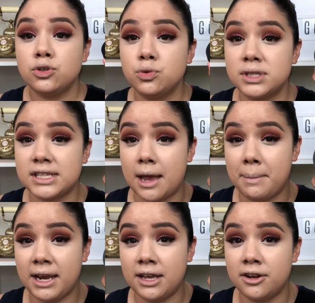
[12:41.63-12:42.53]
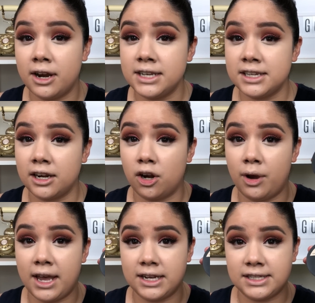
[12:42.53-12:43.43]
To set my under eyes, I'm going to go
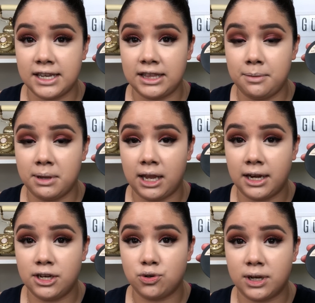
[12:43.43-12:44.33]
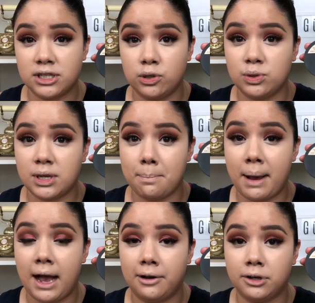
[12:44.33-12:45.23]
ahead and take the Milani translucent
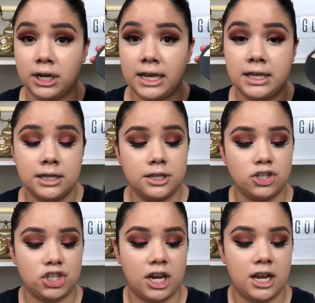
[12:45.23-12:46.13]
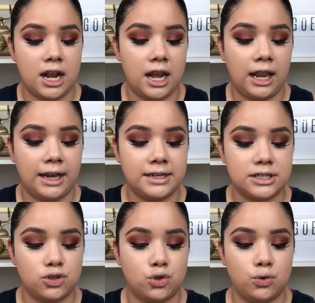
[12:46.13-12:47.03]
powder in the shade
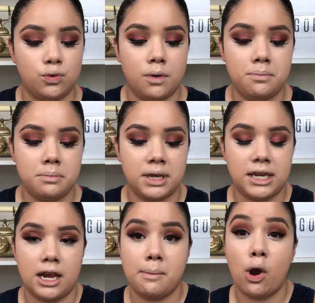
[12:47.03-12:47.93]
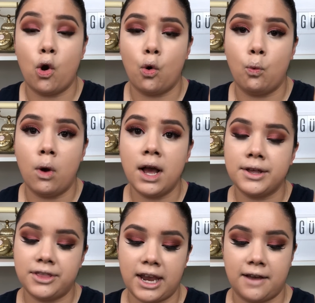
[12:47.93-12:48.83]
light to medium
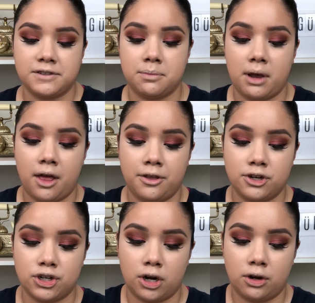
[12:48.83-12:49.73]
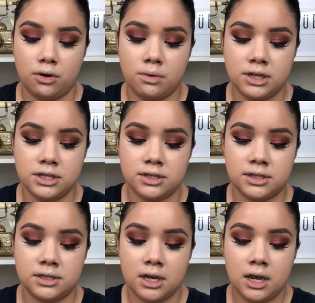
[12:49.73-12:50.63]
01. They have some other darker
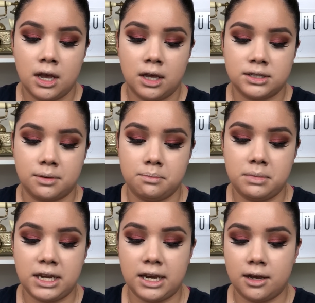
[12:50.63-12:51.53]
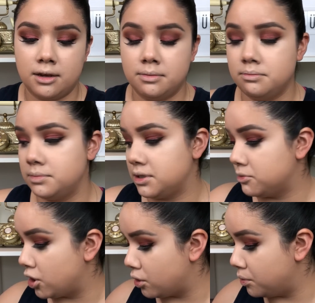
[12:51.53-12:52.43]
ones, some medium, some
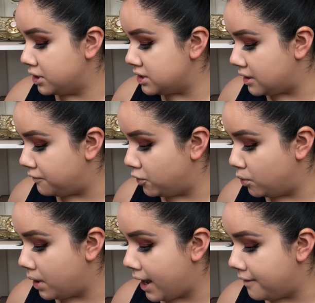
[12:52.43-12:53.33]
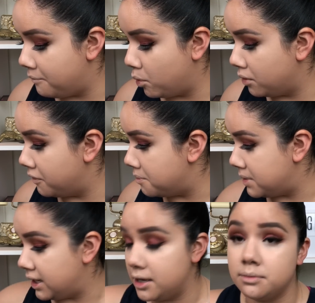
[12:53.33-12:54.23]
darker ones if you have more of a
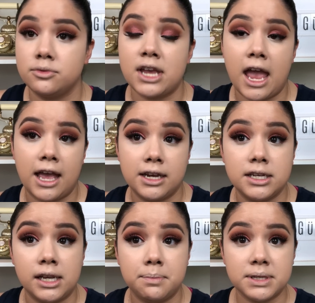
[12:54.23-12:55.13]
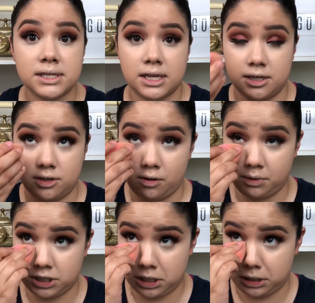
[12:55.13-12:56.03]
medium tan deep skin tone,
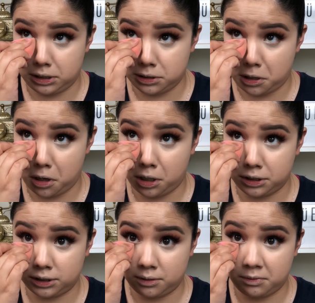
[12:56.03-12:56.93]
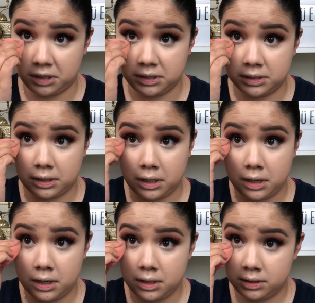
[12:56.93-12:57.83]
which I think is awesome because
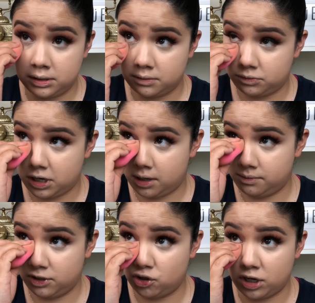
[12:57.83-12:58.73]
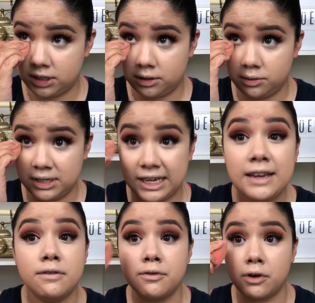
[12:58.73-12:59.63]
sometimes the translucent,
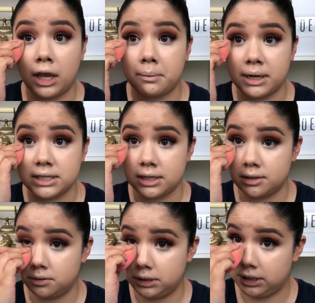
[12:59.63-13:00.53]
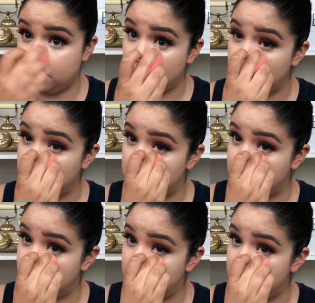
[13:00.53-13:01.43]
even for like my skin tone, can give you
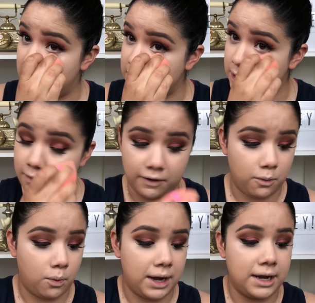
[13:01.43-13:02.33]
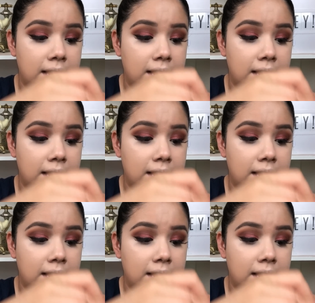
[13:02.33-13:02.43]
a bit of a white